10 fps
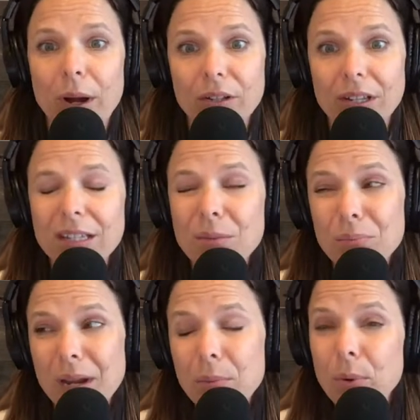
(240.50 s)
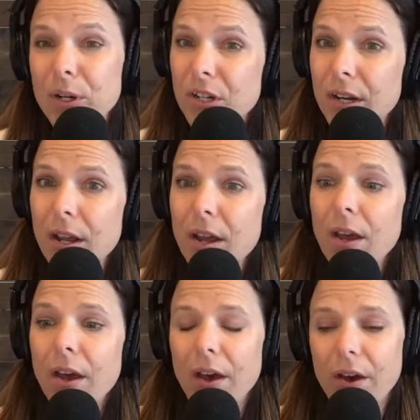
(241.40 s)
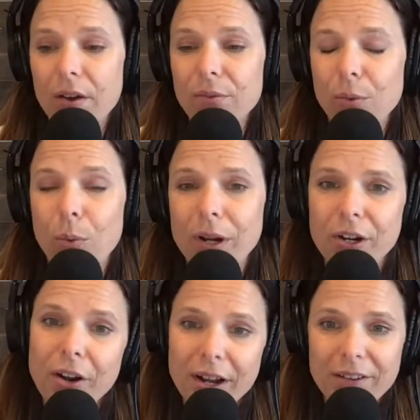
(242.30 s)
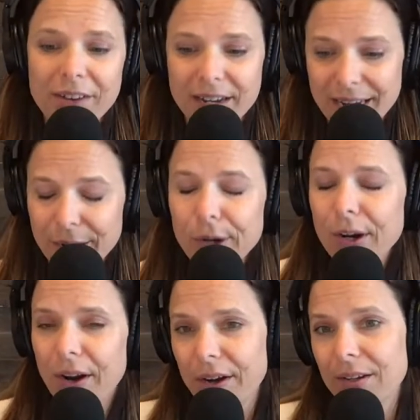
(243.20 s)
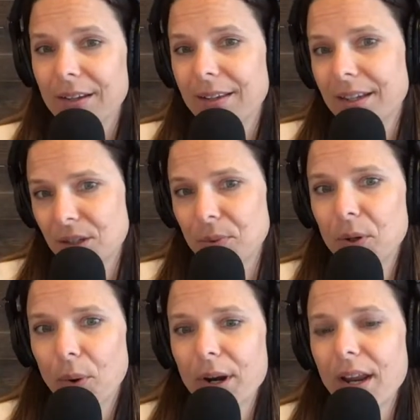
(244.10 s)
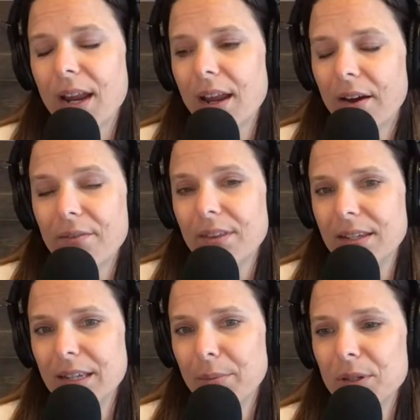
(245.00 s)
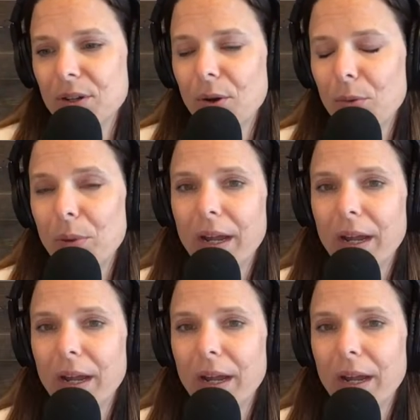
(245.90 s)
well. So that's a big portion of what you're not going to find here on this recording of this episode.